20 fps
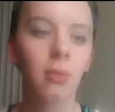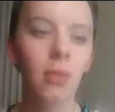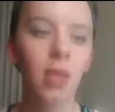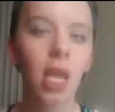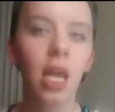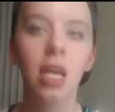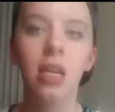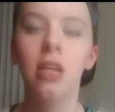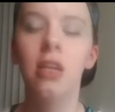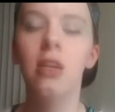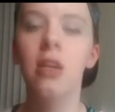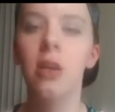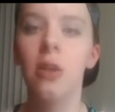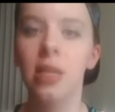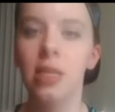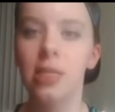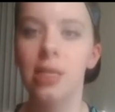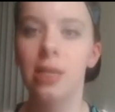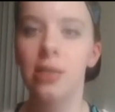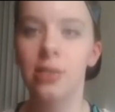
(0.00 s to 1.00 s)
And I know
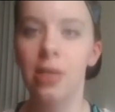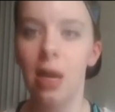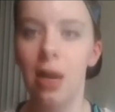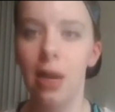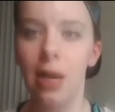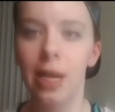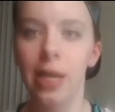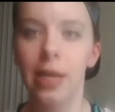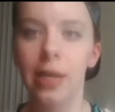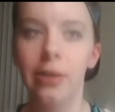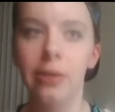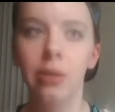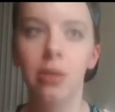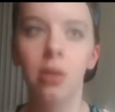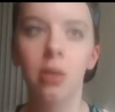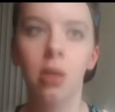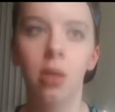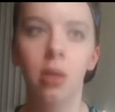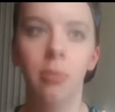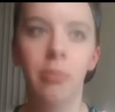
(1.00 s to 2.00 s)
that sounds odd,
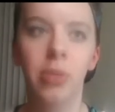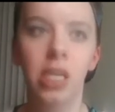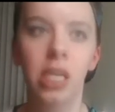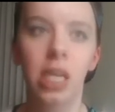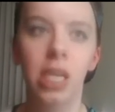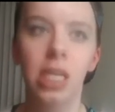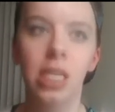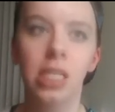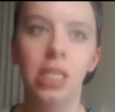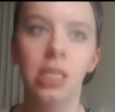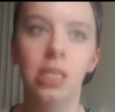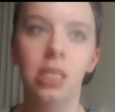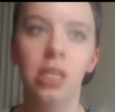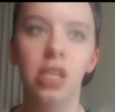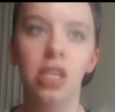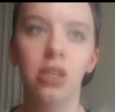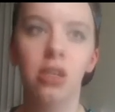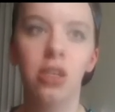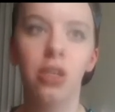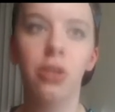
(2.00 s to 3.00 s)
because
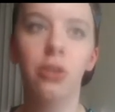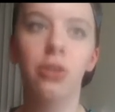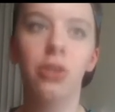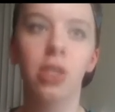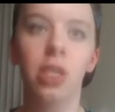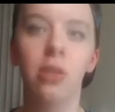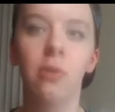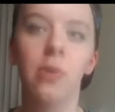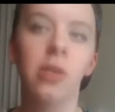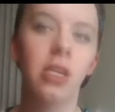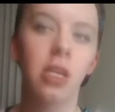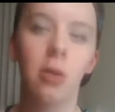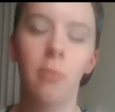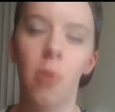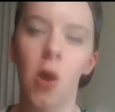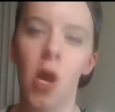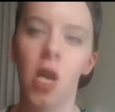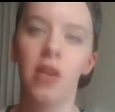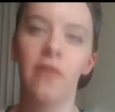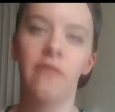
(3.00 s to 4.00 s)
usually when you're
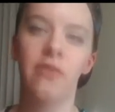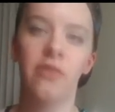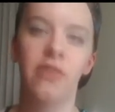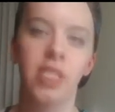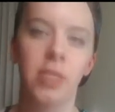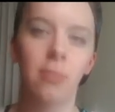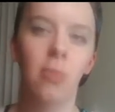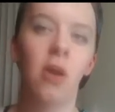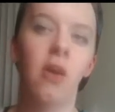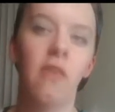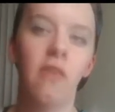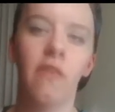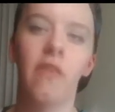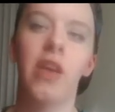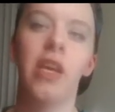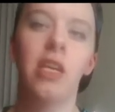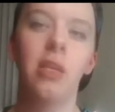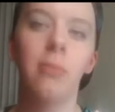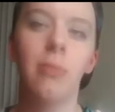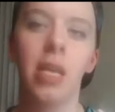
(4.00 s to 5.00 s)
part of a small
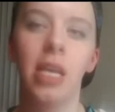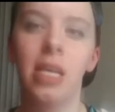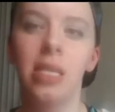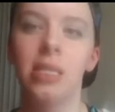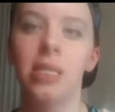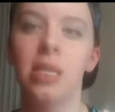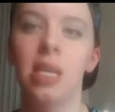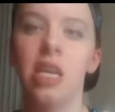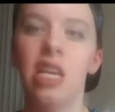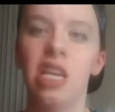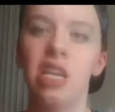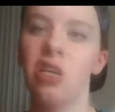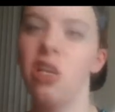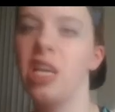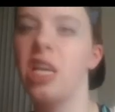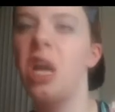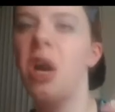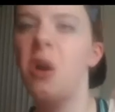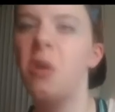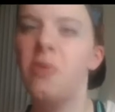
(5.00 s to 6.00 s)
fan base, you're
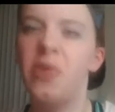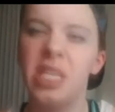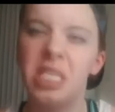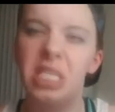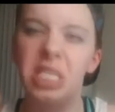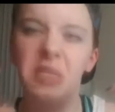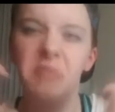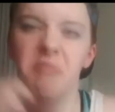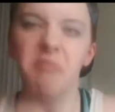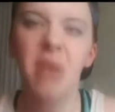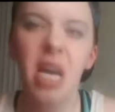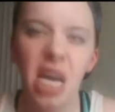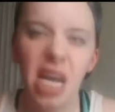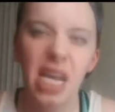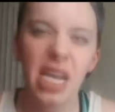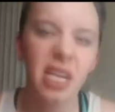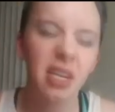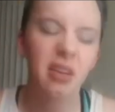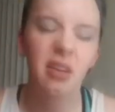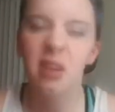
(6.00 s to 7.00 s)
like, oh, this is
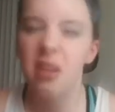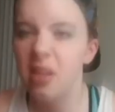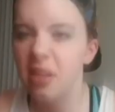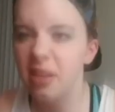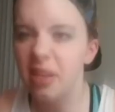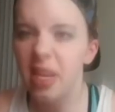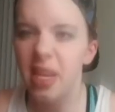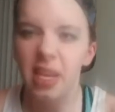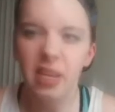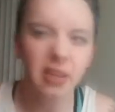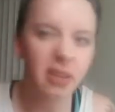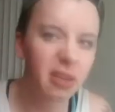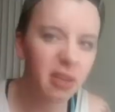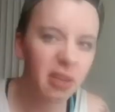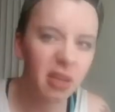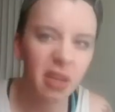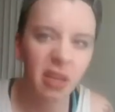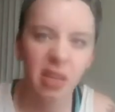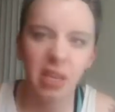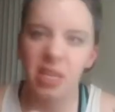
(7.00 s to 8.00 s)
mine. Like,
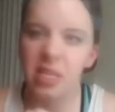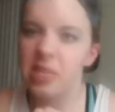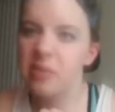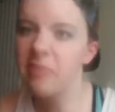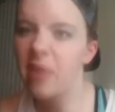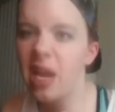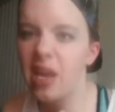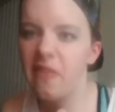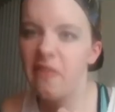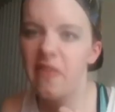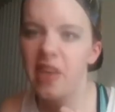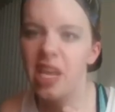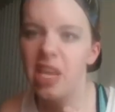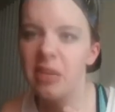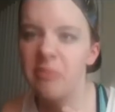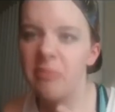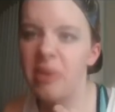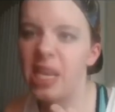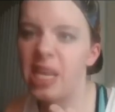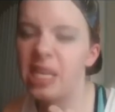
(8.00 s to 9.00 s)
this is my
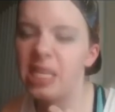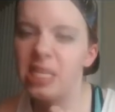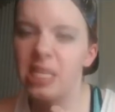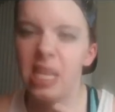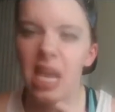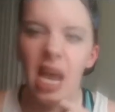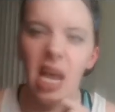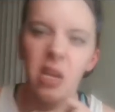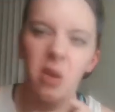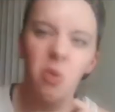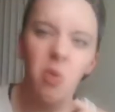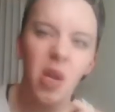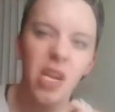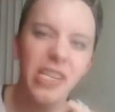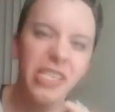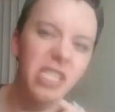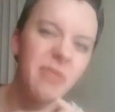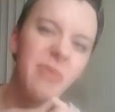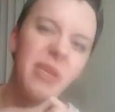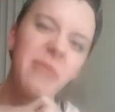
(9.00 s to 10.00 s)
fan base. I don't want
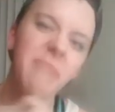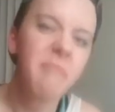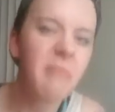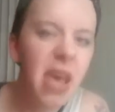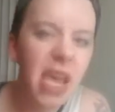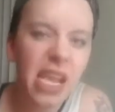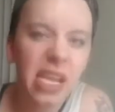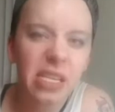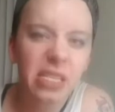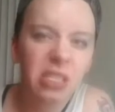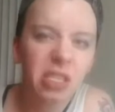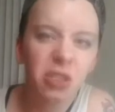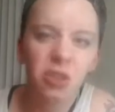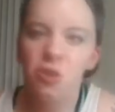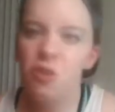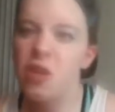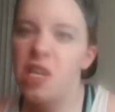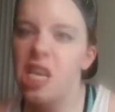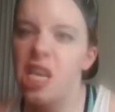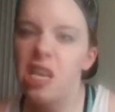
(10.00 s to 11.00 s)
it to be
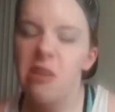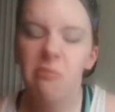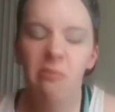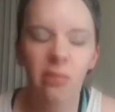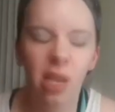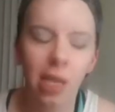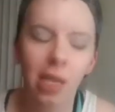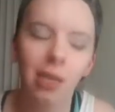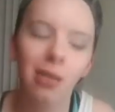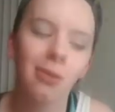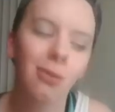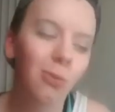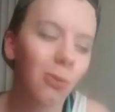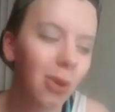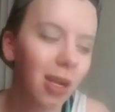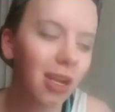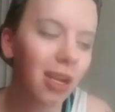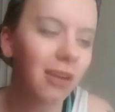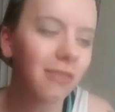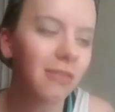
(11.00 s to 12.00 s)
mainstream, like
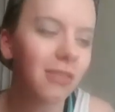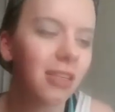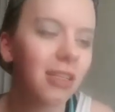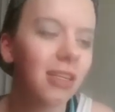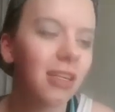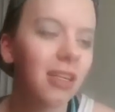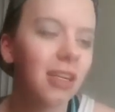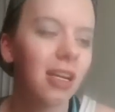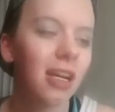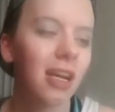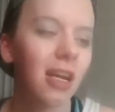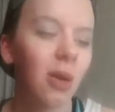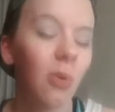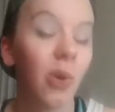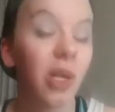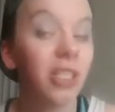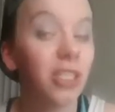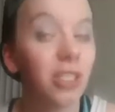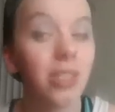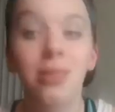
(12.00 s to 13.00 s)
whatever.
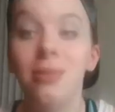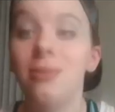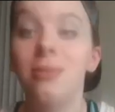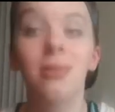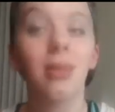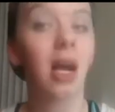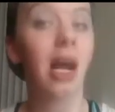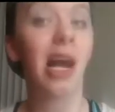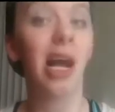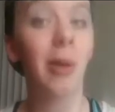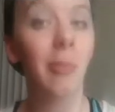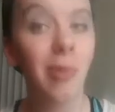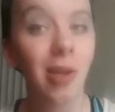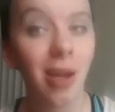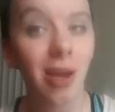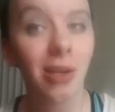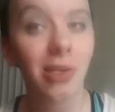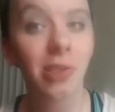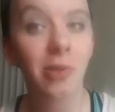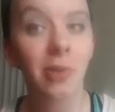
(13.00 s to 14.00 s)
Which, I'll be
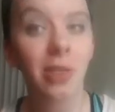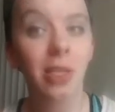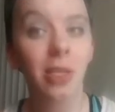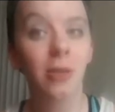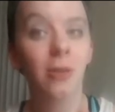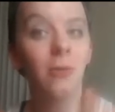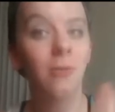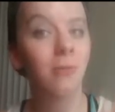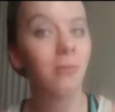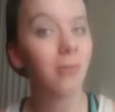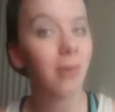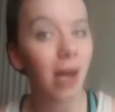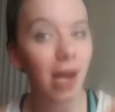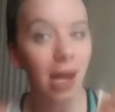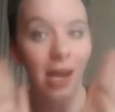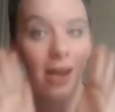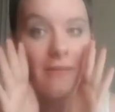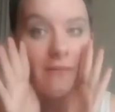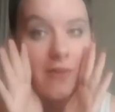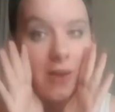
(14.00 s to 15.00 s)
honest with you,
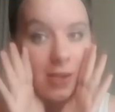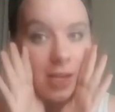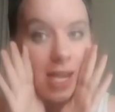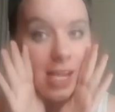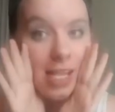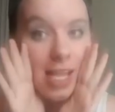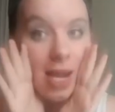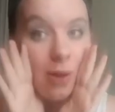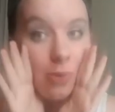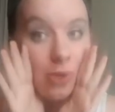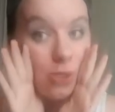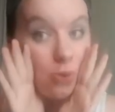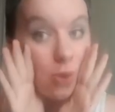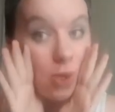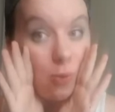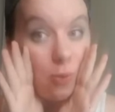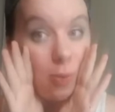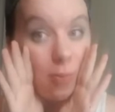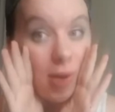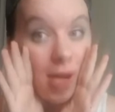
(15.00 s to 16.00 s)
I felt like that with
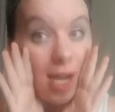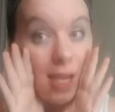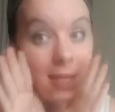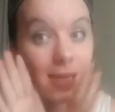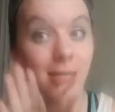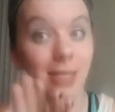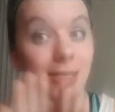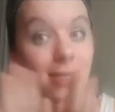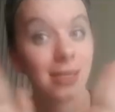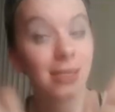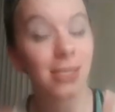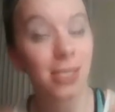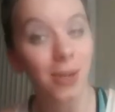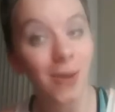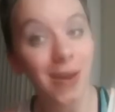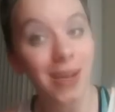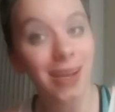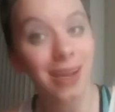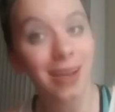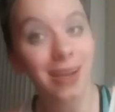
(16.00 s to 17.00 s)
21 Pilots, so
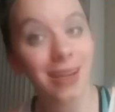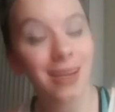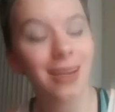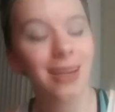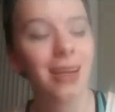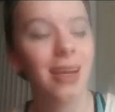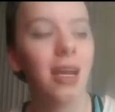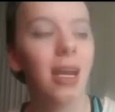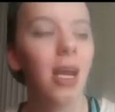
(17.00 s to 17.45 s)
I get it.